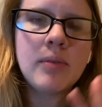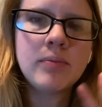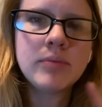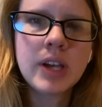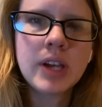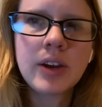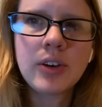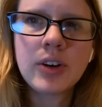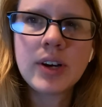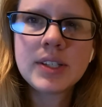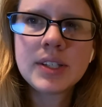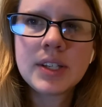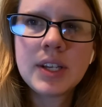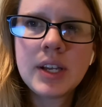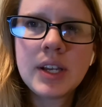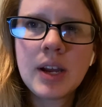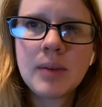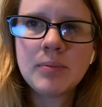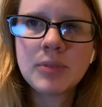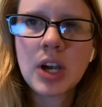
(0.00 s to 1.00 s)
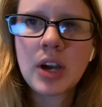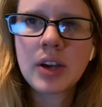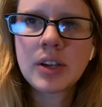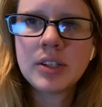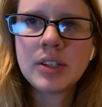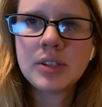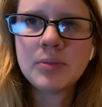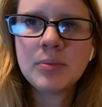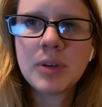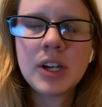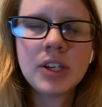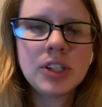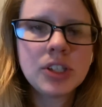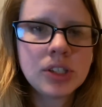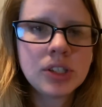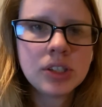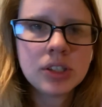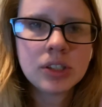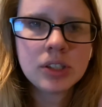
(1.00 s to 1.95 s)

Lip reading: digressing. I'm talking too much.